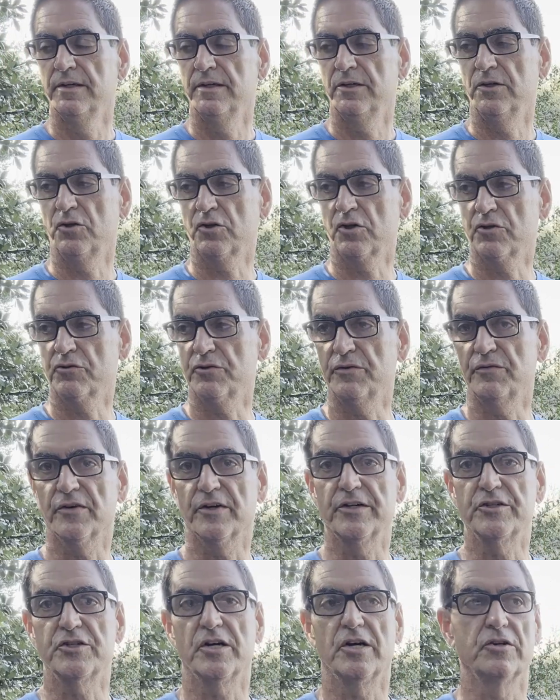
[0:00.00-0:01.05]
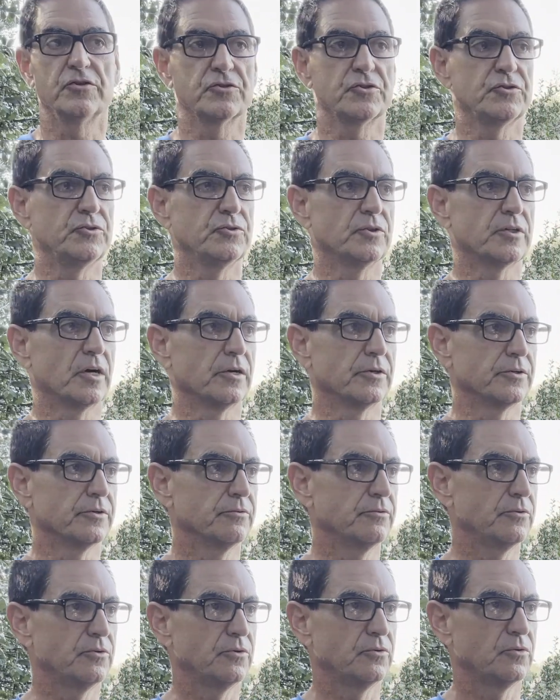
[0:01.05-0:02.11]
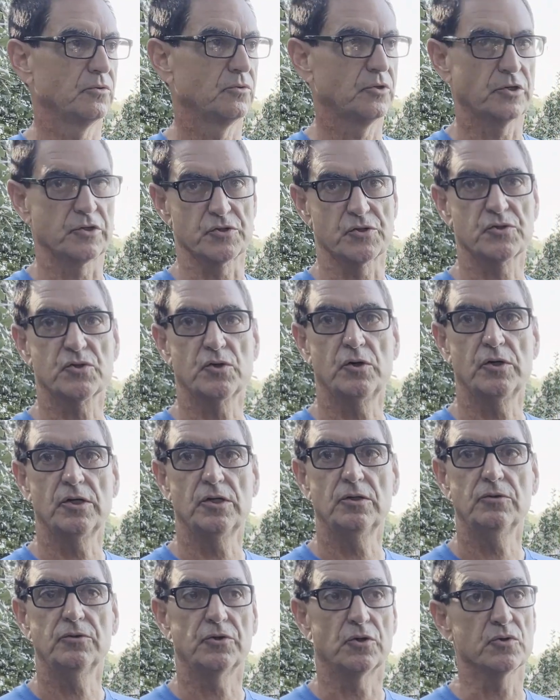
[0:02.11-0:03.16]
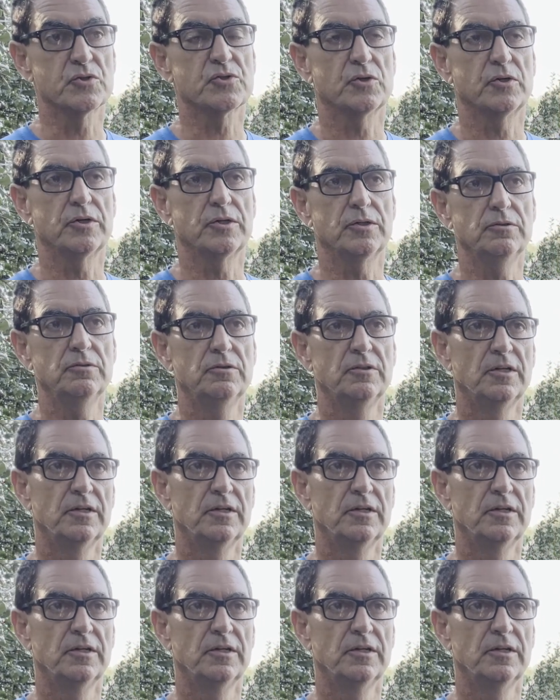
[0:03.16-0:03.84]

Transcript: hill country, very challenging to do a garden because of soil, no soil,